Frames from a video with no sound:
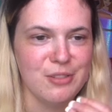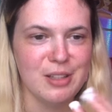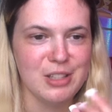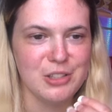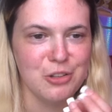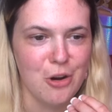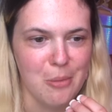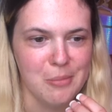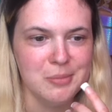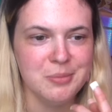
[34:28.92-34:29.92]
this
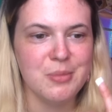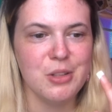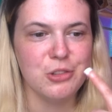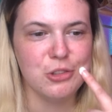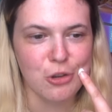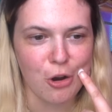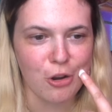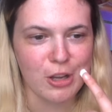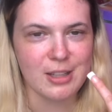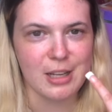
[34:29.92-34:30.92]
gum
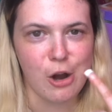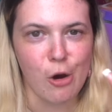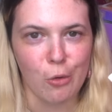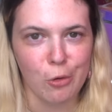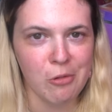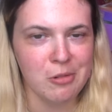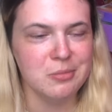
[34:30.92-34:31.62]
stuck in that hole